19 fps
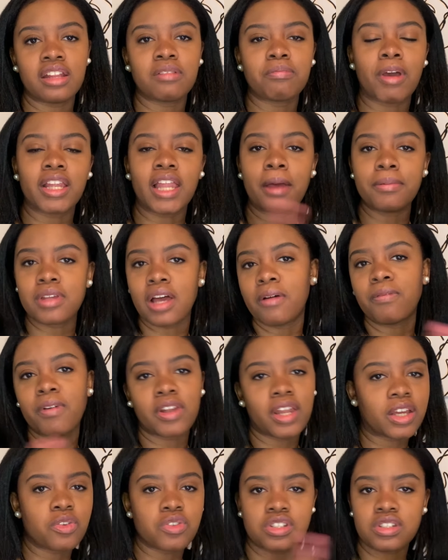My laptop felt
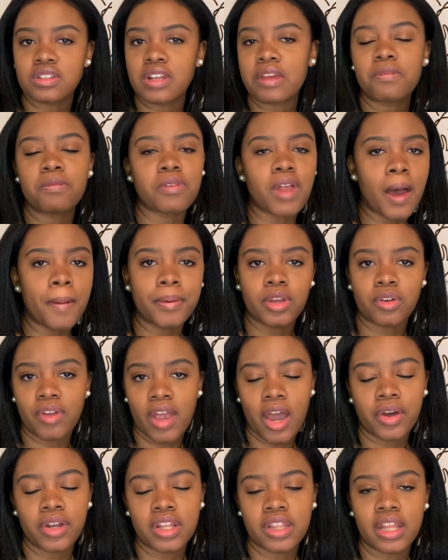like it was just like flopping
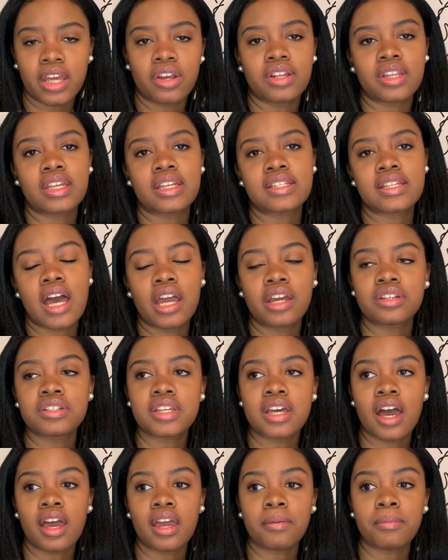around in there the entire
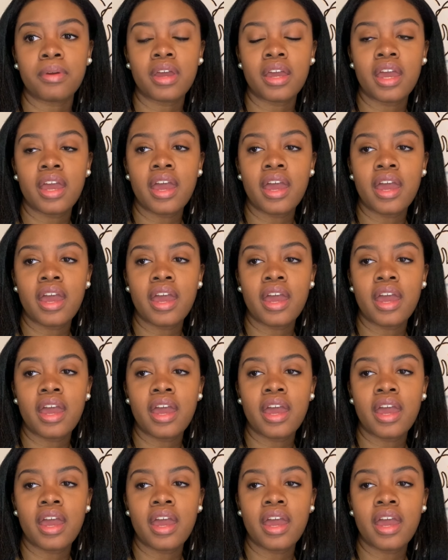time.